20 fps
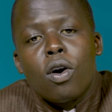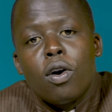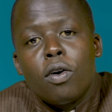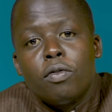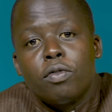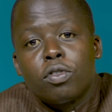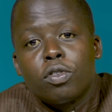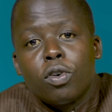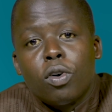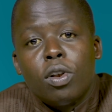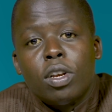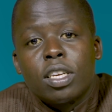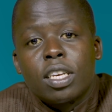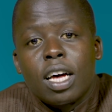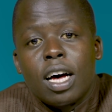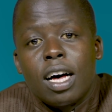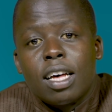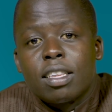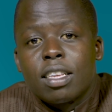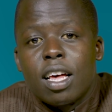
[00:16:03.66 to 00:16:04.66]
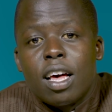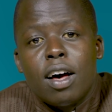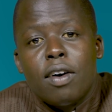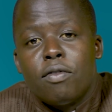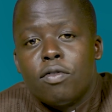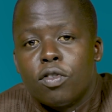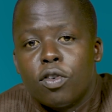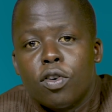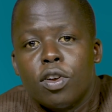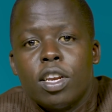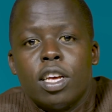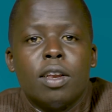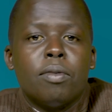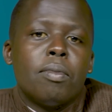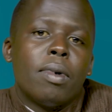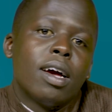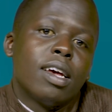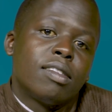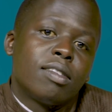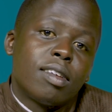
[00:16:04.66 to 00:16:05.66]
of salt, as I have known in
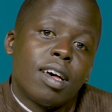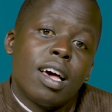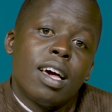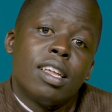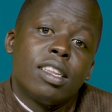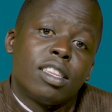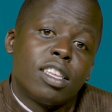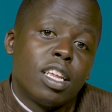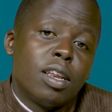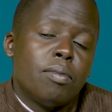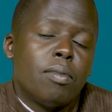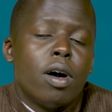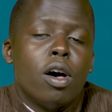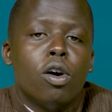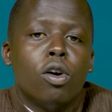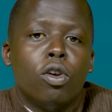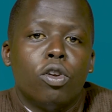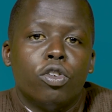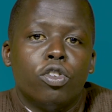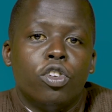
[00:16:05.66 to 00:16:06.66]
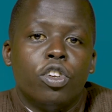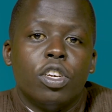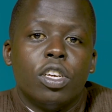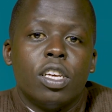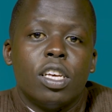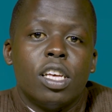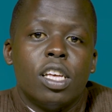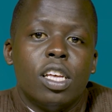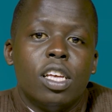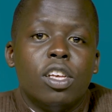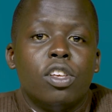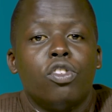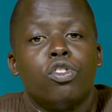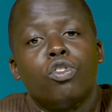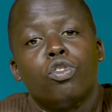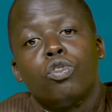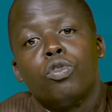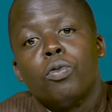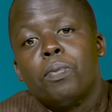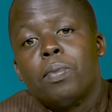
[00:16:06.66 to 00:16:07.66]
my science and biology, is
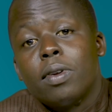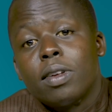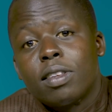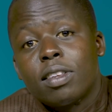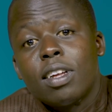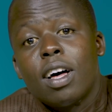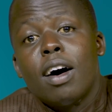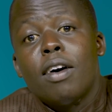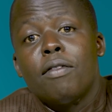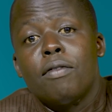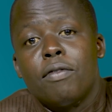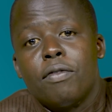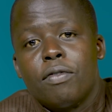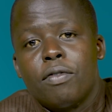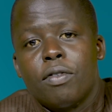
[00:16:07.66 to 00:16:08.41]
to preserve